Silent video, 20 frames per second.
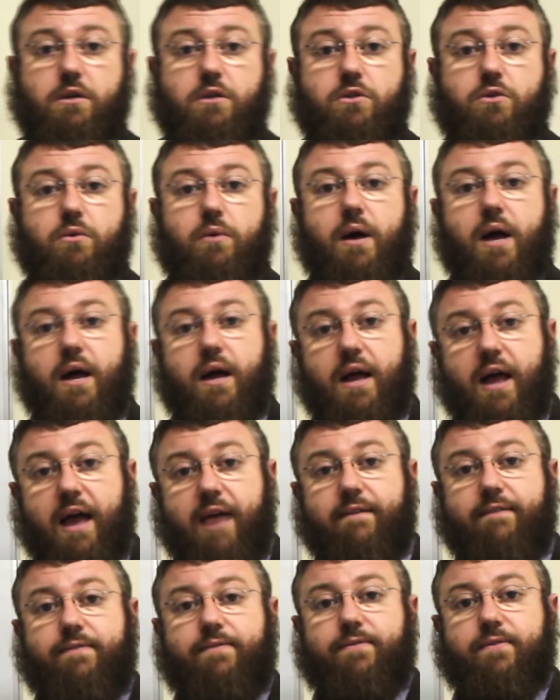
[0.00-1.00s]
to
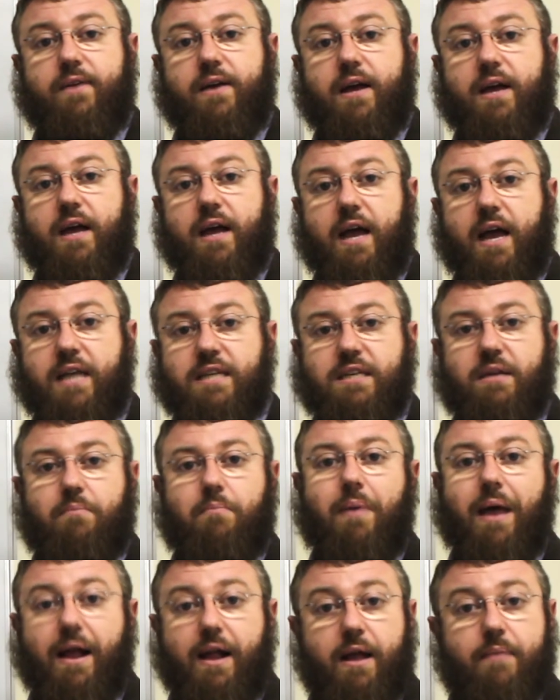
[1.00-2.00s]
have as a
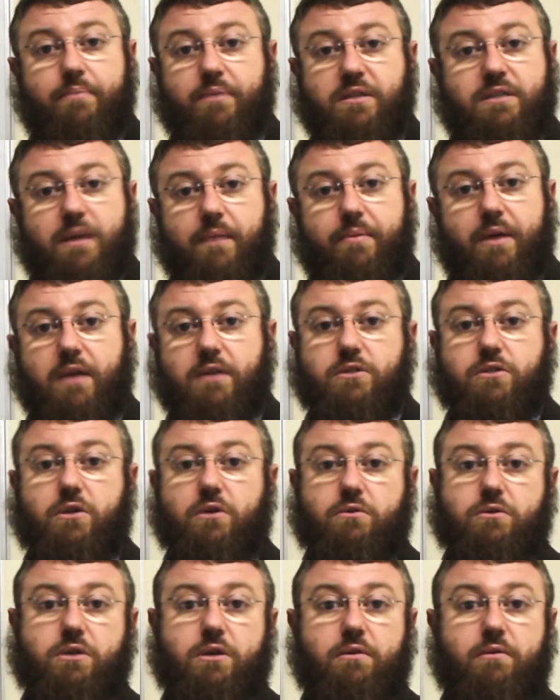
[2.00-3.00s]
backup in some cases
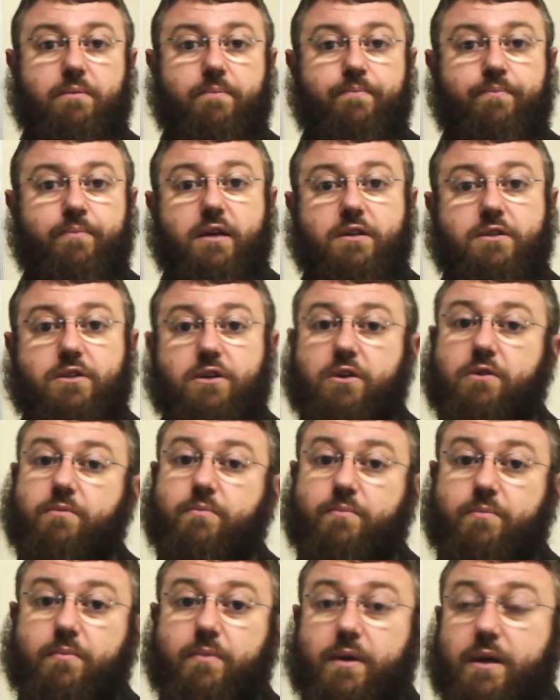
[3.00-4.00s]
also.
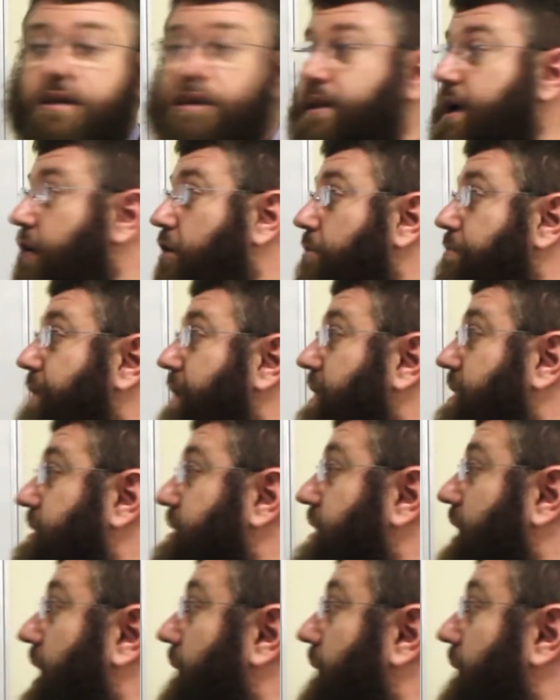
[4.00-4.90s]
So I hope that